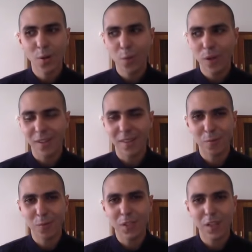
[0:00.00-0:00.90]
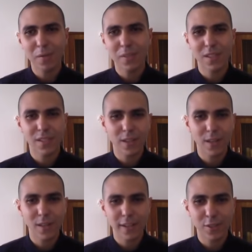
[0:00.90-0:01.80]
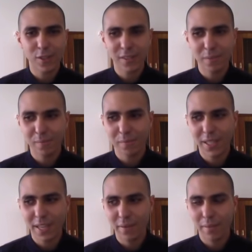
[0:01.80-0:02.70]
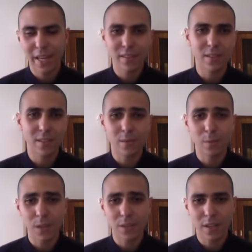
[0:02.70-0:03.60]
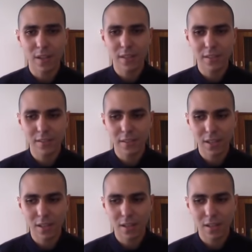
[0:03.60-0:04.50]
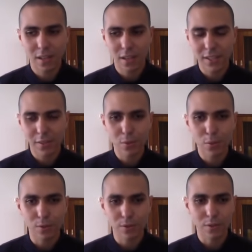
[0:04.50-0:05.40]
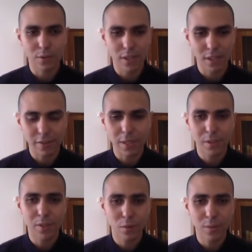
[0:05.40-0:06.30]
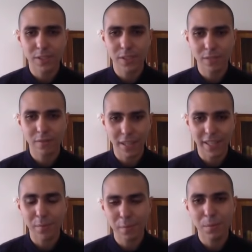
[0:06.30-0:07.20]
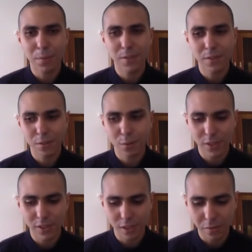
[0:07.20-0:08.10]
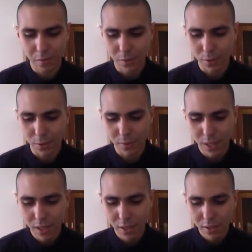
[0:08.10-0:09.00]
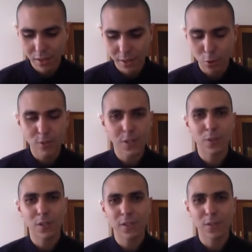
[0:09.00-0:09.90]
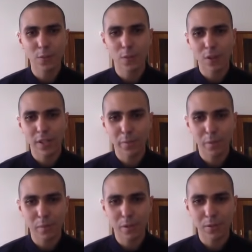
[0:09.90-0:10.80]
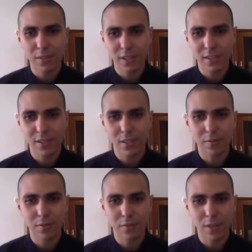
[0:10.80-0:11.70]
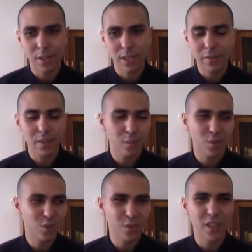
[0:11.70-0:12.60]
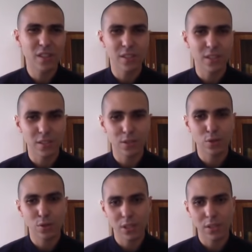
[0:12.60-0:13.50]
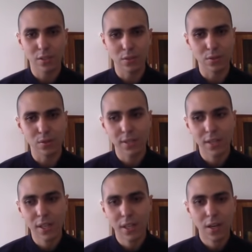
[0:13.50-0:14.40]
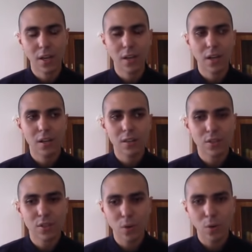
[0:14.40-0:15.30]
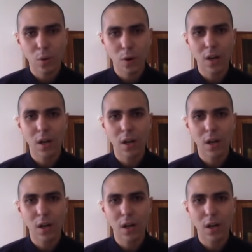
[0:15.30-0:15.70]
Well, what happens that I actually became atheist, but as I've told you, like I've kept it to myself. I keep keeping it to myself because the consequences of going public with that stuff, even among friends, is usually not good. So